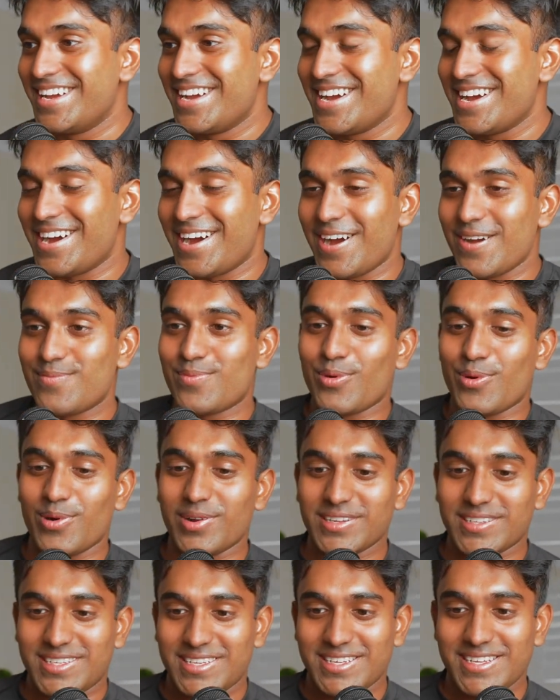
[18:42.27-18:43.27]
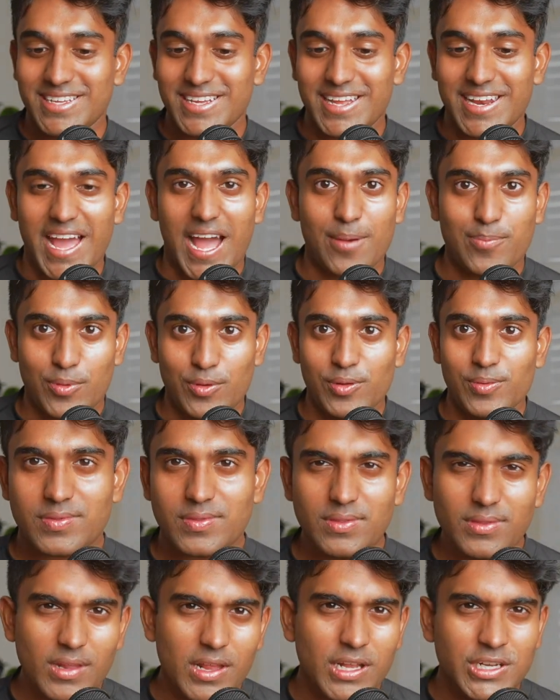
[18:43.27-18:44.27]
I brought an apple,
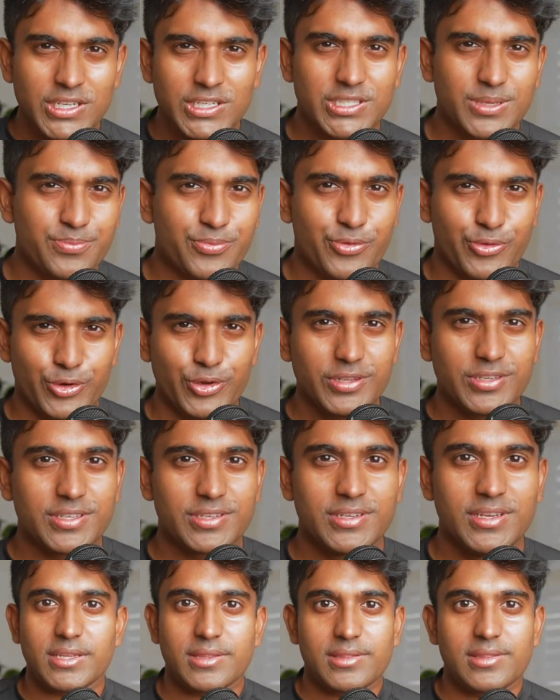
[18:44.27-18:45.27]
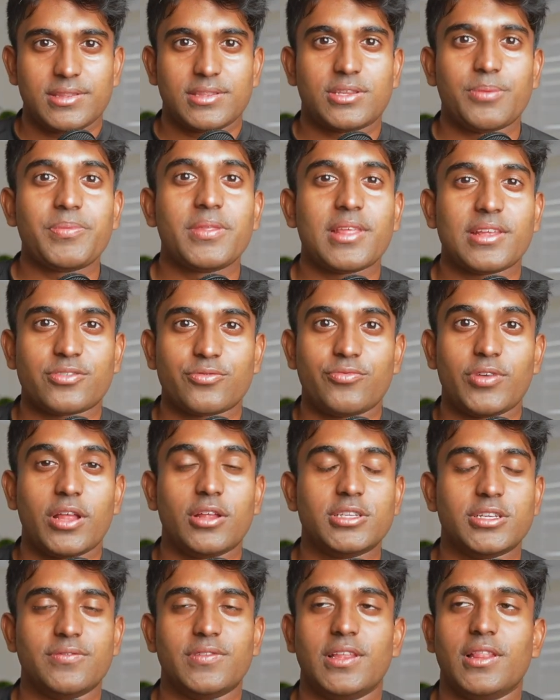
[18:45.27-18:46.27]
there's some fruits, something that's
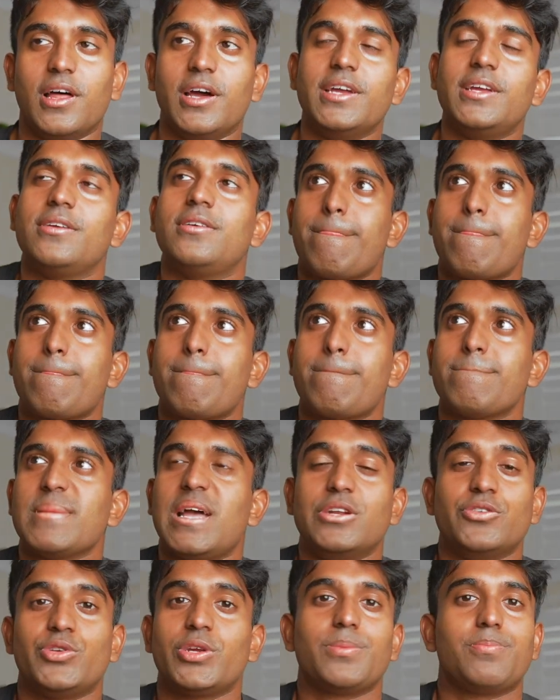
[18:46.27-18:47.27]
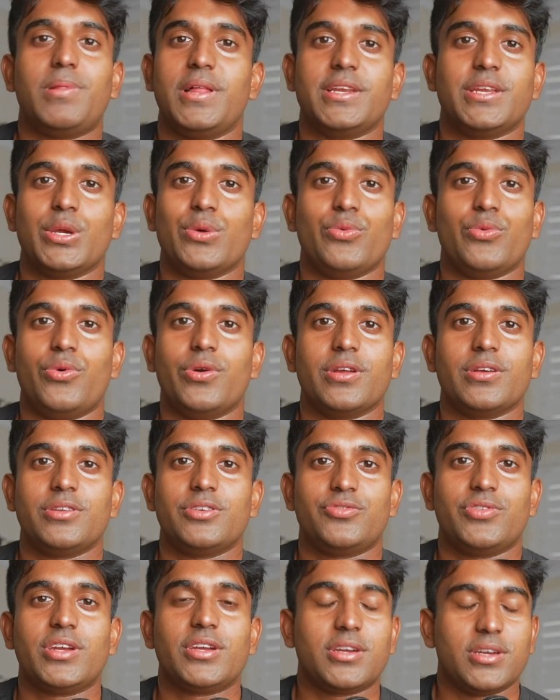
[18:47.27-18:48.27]
relatively light. And drink plenty of water.
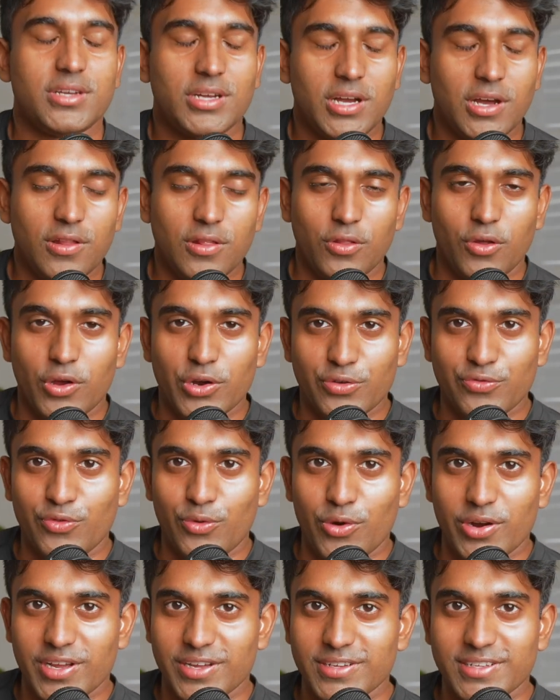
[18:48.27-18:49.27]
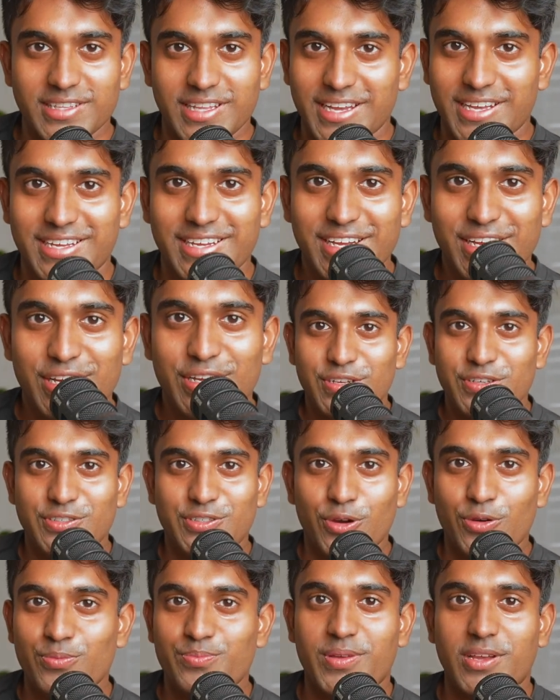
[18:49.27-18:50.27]
Drink a lot of water. Like,
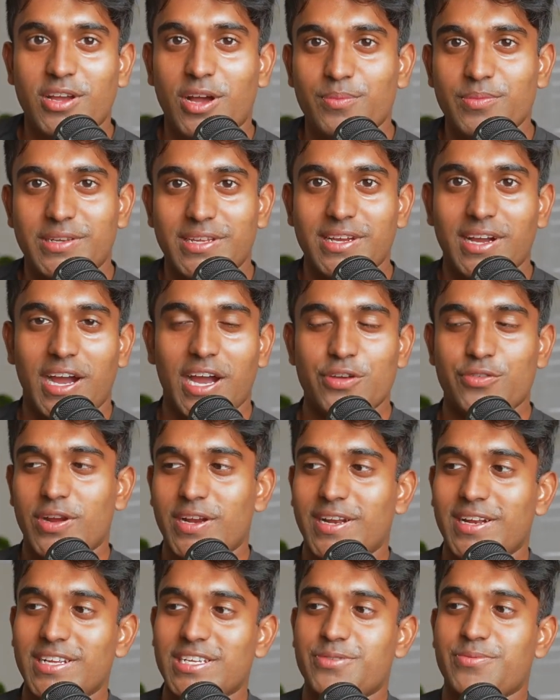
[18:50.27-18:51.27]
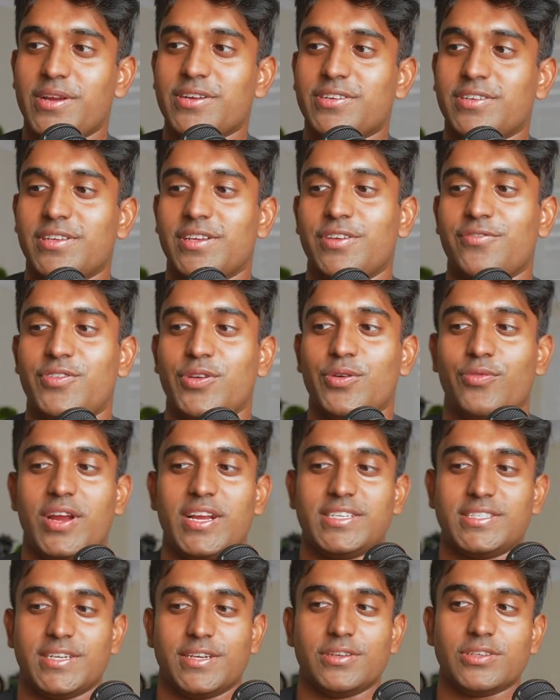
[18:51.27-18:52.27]
don't become dehydrated, especially if you're
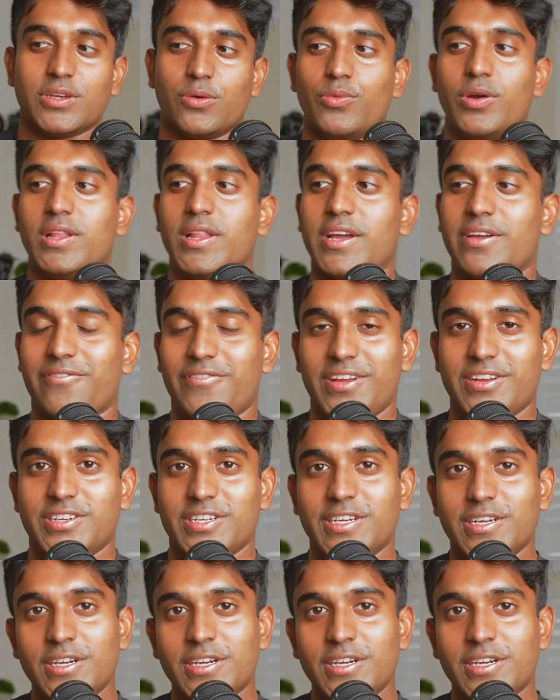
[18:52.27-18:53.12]
racing somewhere like Fiji.